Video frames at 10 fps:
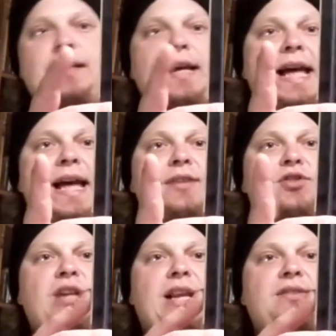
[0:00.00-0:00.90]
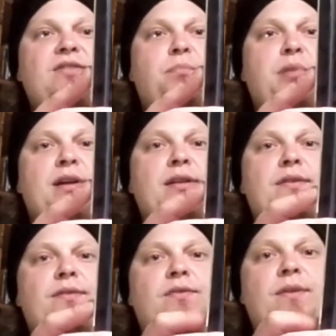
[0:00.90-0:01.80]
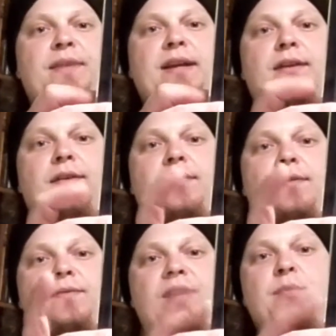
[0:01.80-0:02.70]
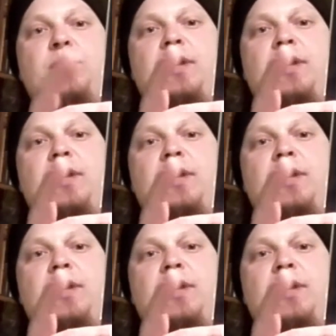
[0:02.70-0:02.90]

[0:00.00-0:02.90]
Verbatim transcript: and Chalice of Blood from their debut